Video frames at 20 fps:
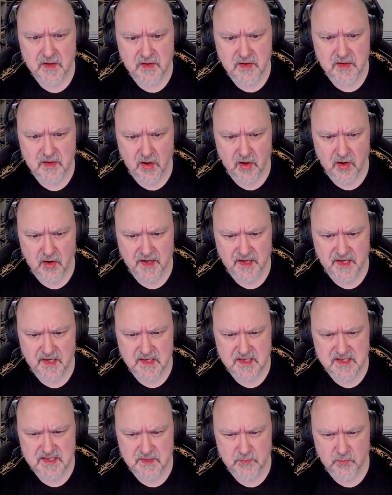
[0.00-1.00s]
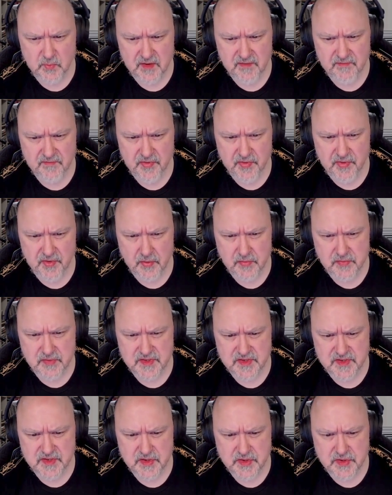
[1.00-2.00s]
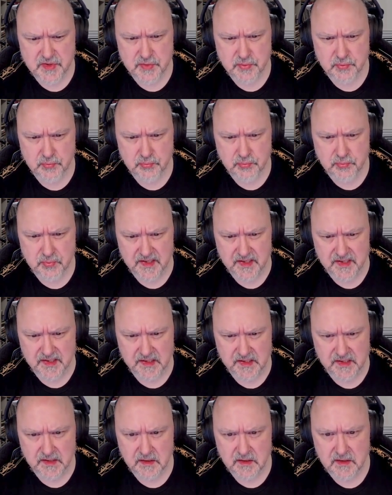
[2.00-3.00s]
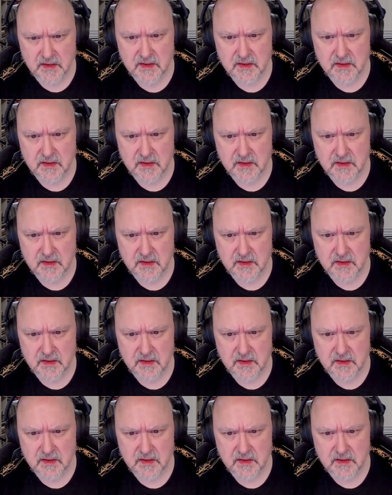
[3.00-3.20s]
9 is in one of those 3.